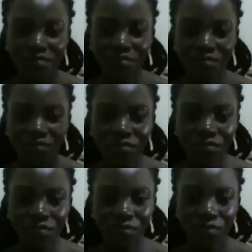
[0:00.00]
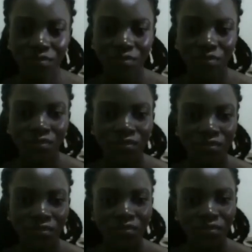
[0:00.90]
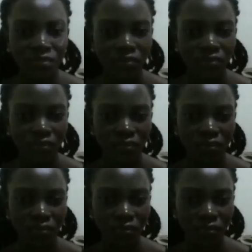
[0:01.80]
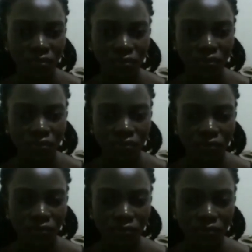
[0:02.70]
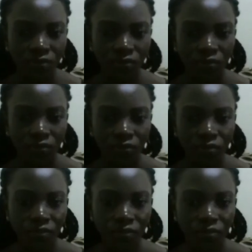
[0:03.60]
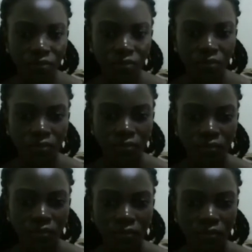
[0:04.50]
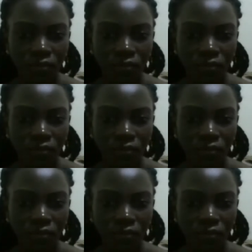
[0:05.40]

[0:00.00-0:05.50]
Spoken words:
The person shown says nothing.